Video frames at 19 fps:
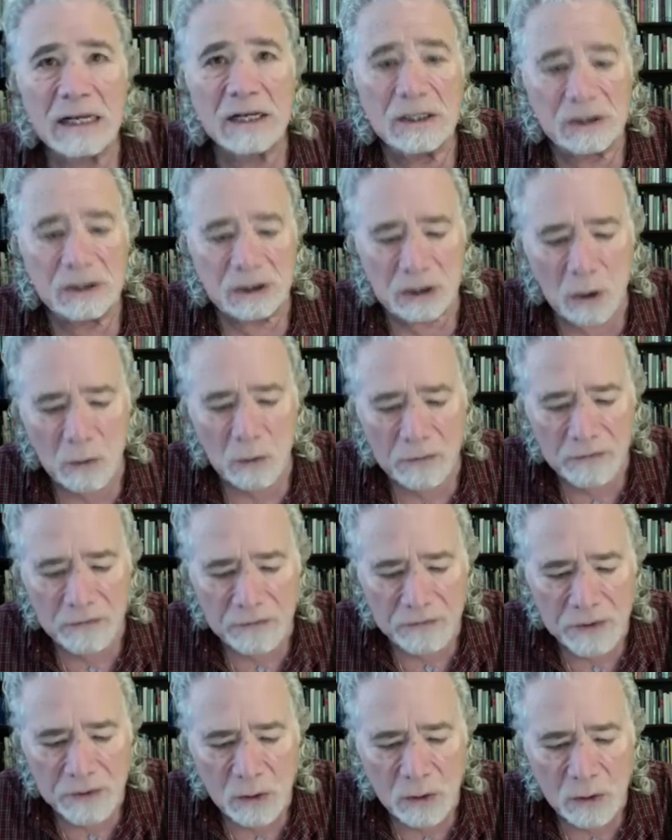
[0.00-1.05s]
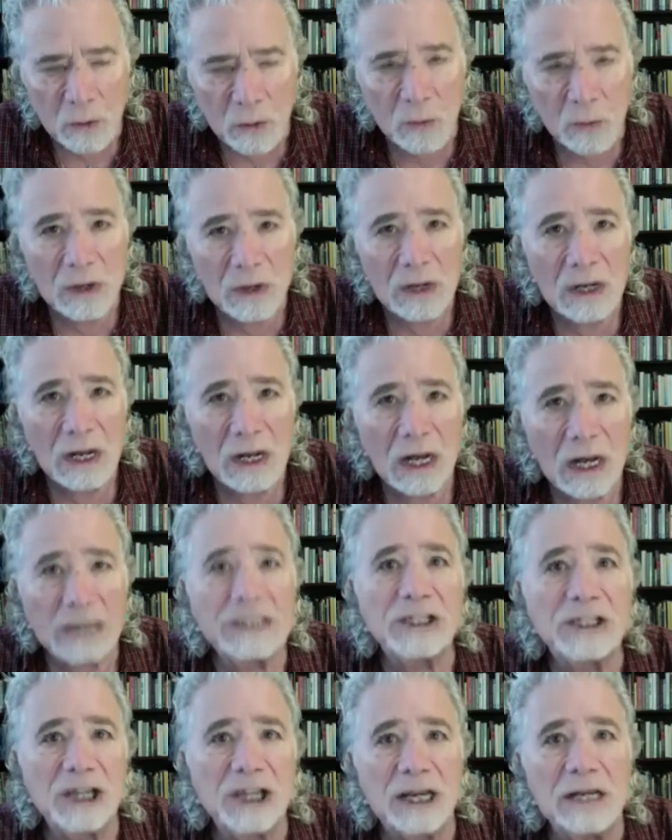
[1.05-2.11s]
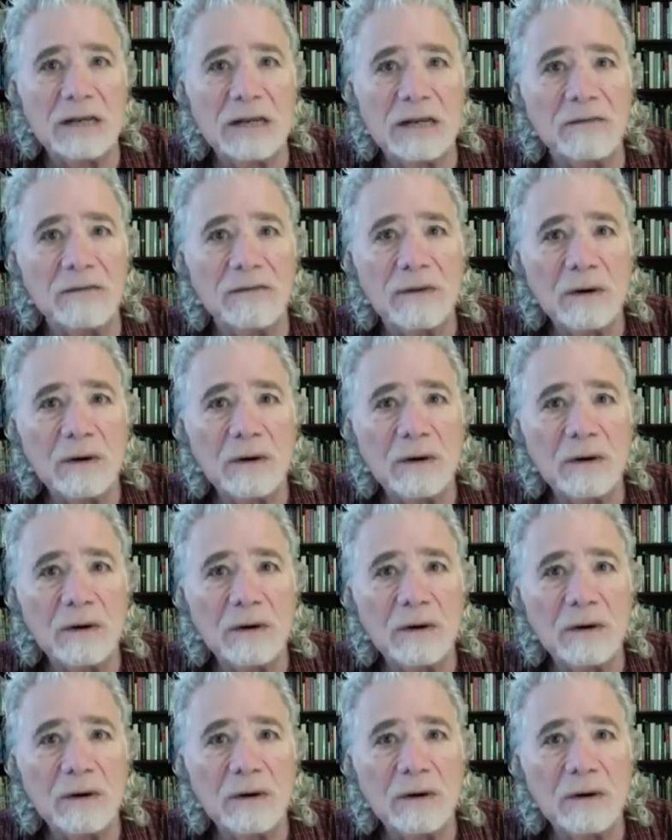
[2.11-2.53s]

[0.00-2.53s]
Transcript: so few achieve